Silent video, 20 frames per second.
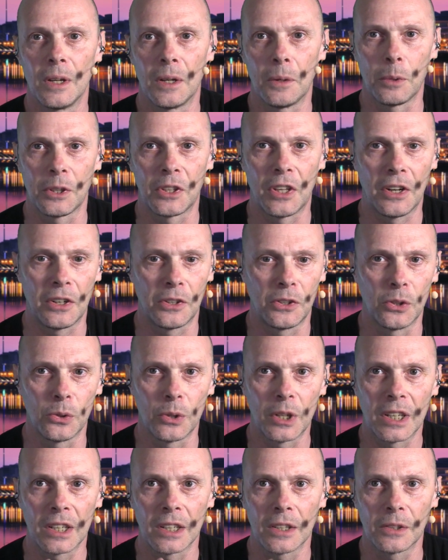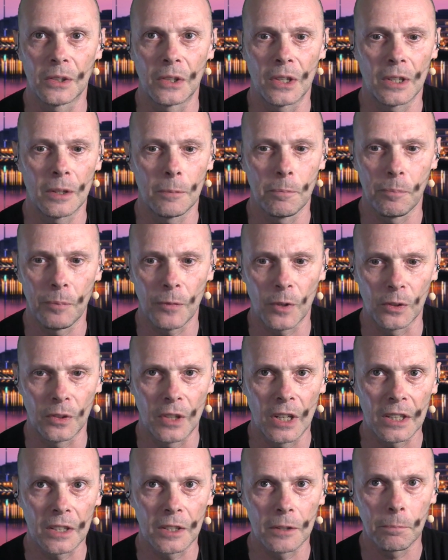what they're doing on
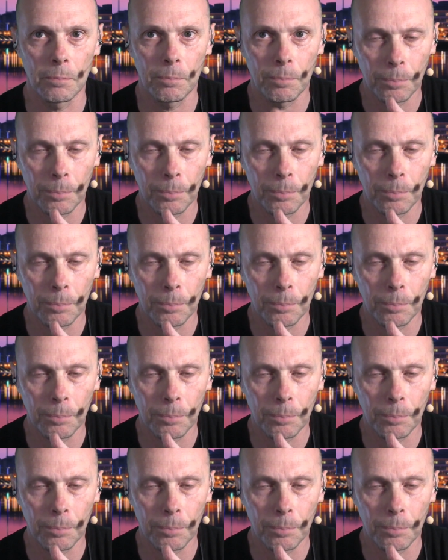that.